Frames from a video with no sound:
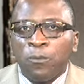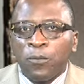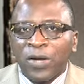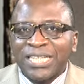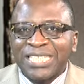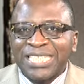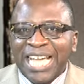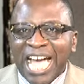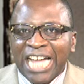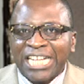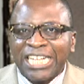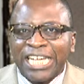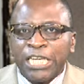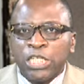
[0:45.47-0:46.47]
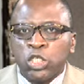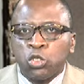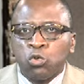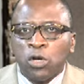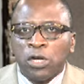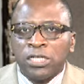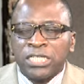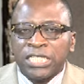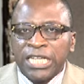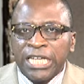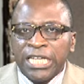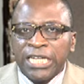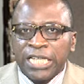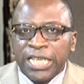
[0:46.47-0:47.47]
press card issuance
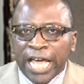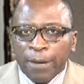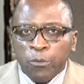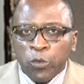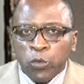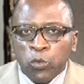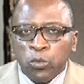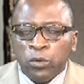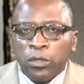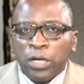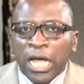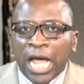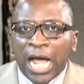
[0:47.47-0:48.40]
in Cameroon.